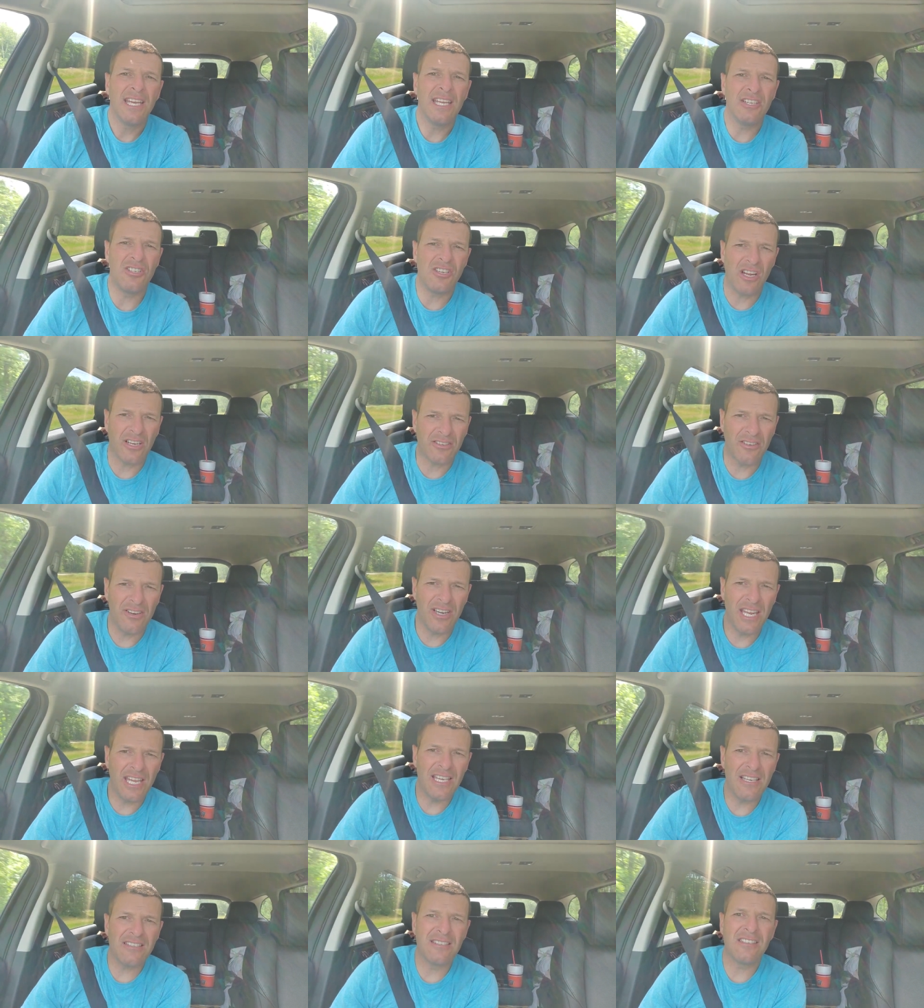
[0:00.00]
Inject her
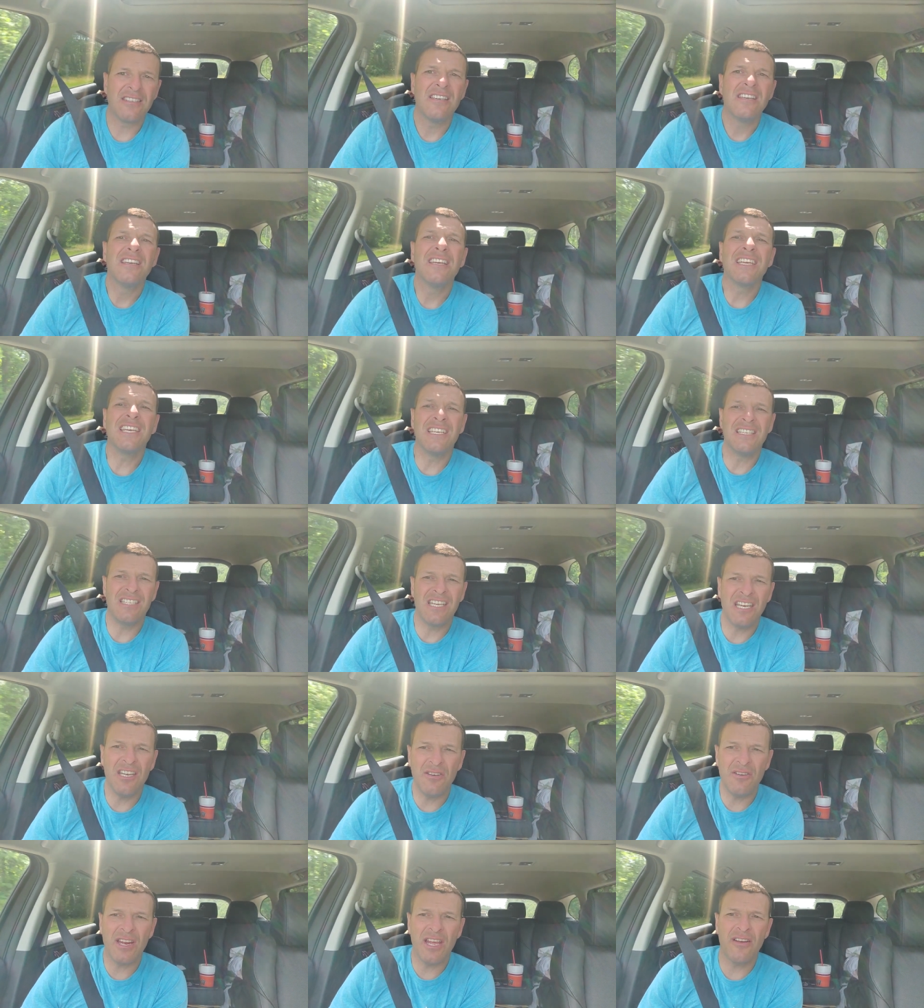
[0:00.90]
knees.
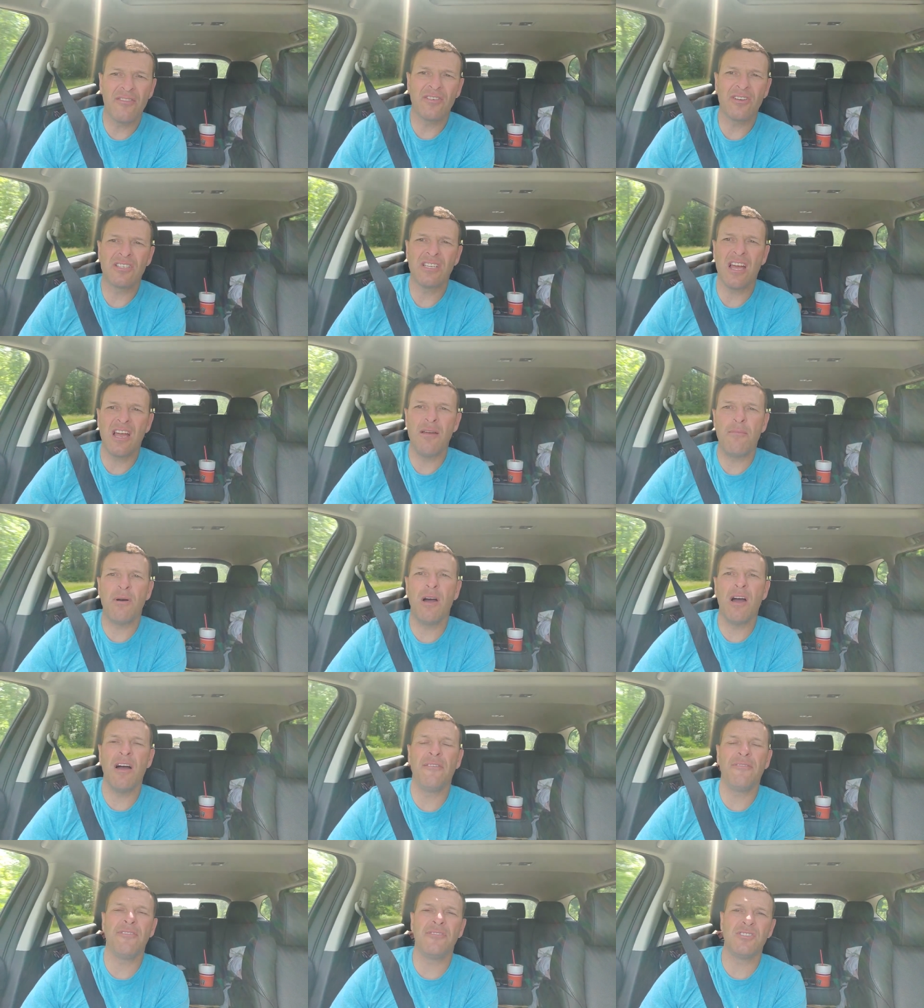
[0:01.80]
Continue to give her time
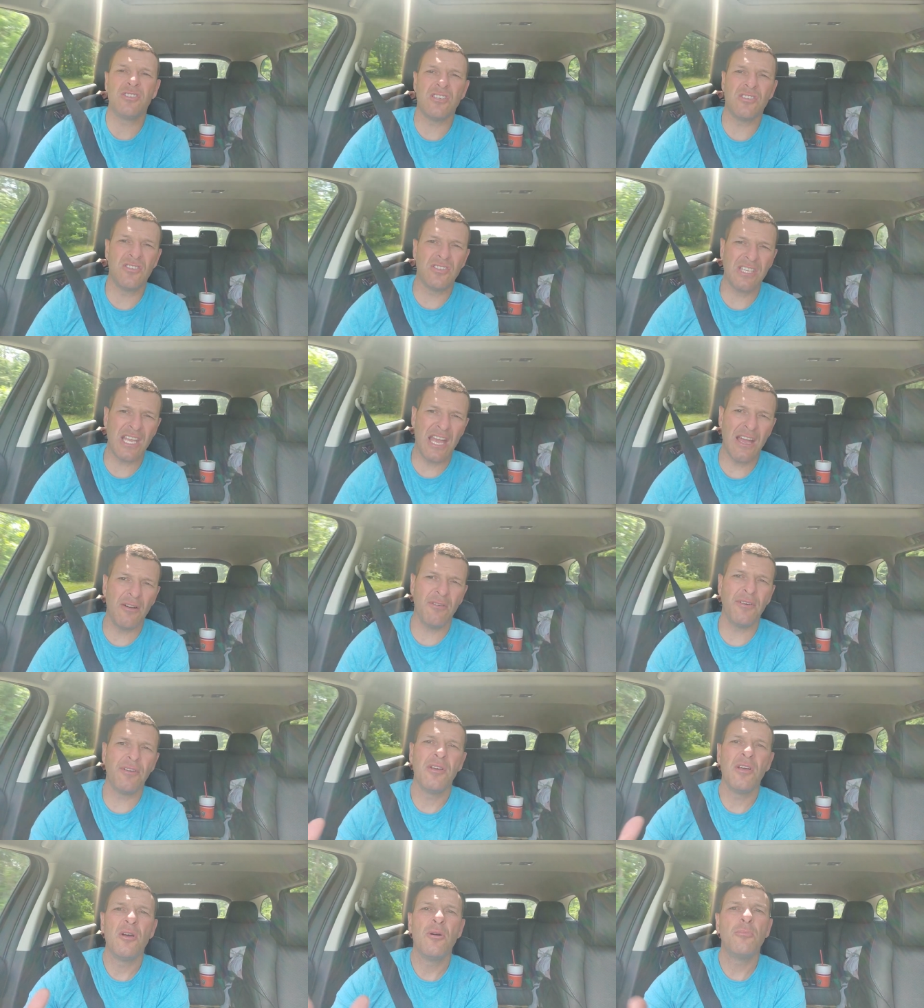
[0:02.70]
off. If she's
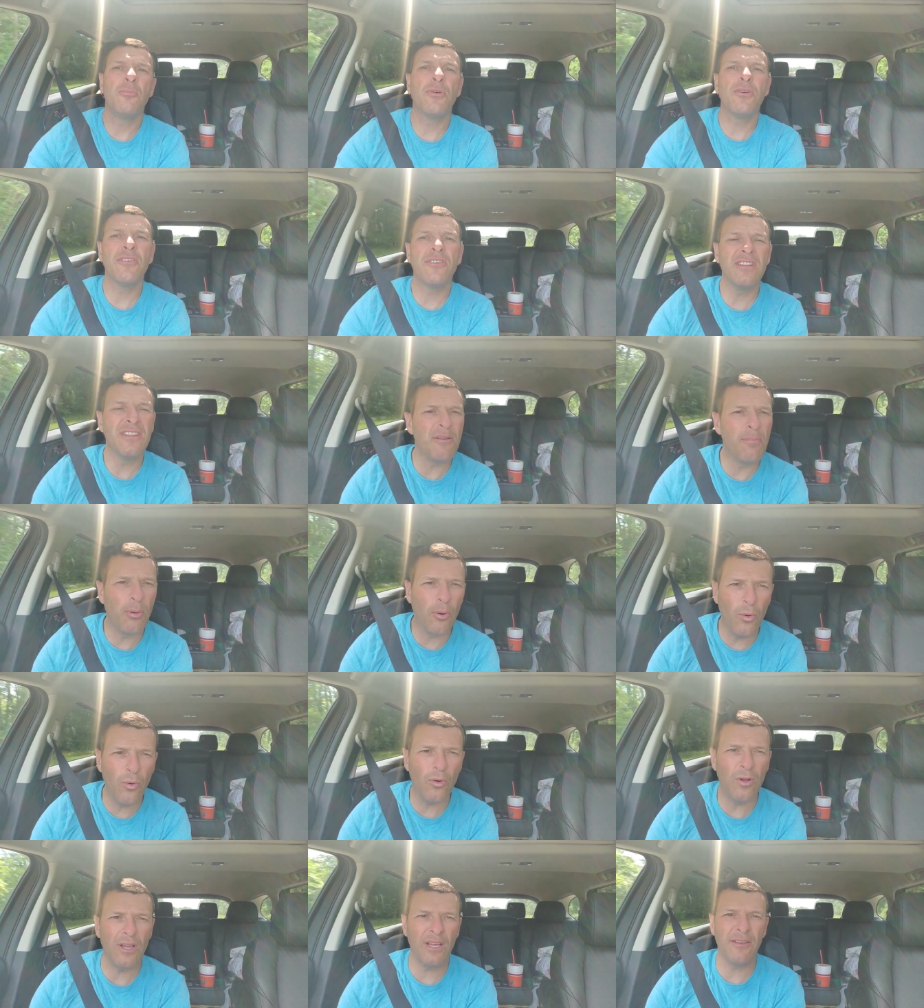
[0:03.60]
sound, put her in the
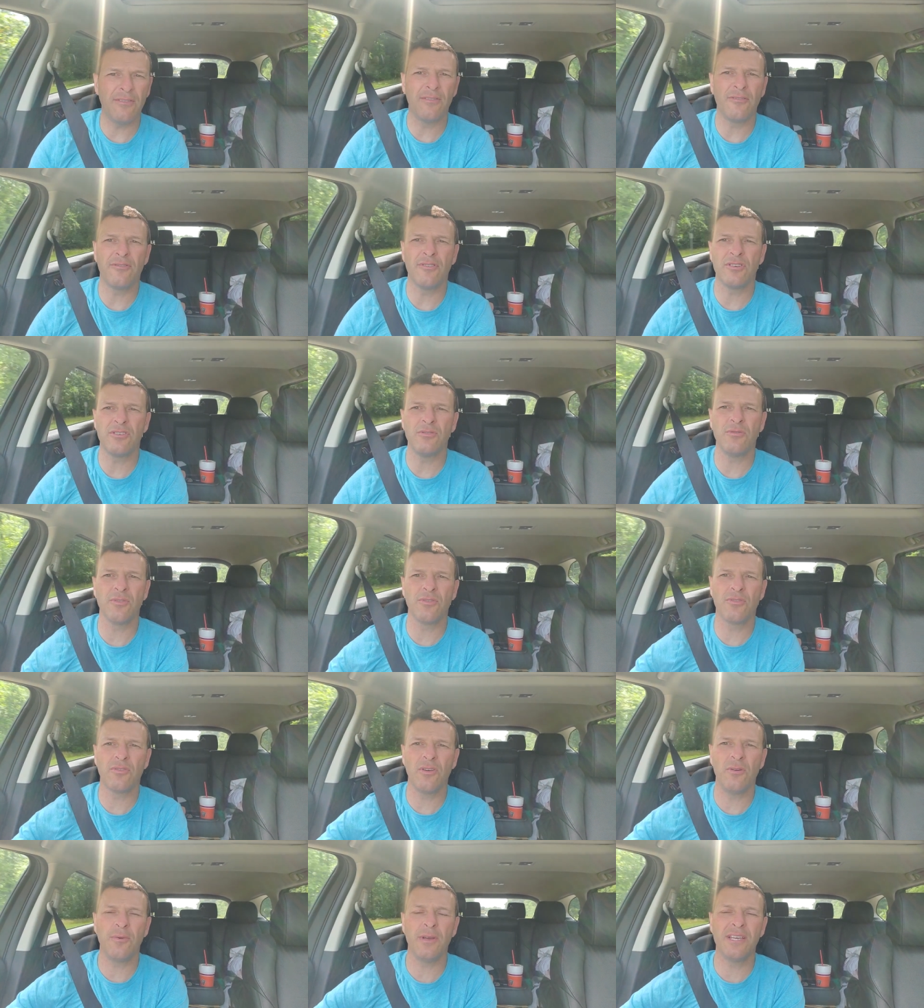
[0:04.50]
pool even for two or
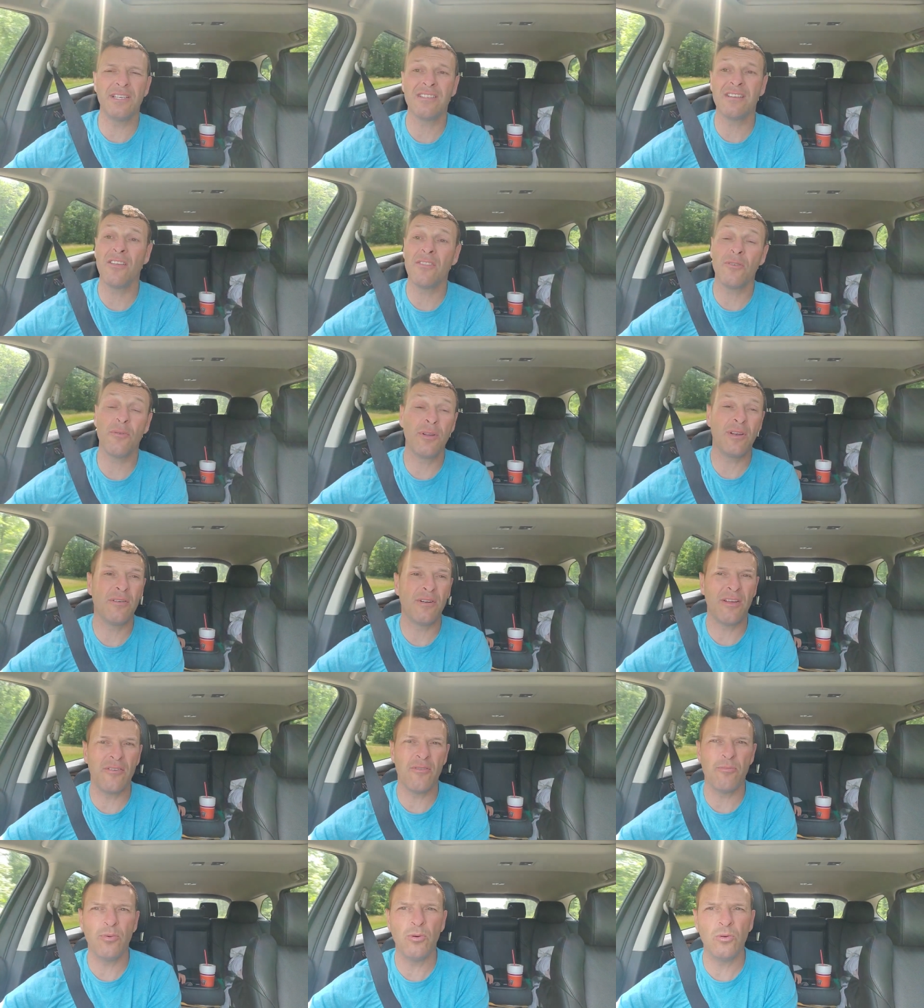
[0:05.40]
three weeks, although we don't
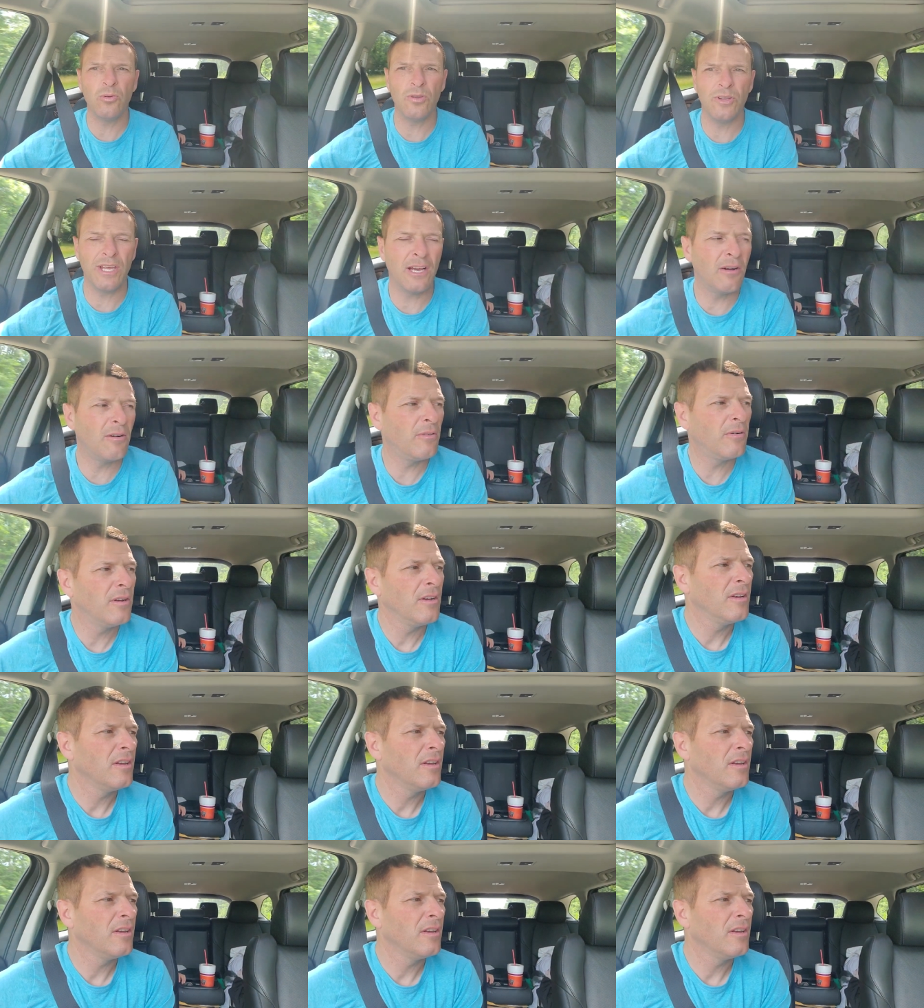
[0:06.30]
have a pool now.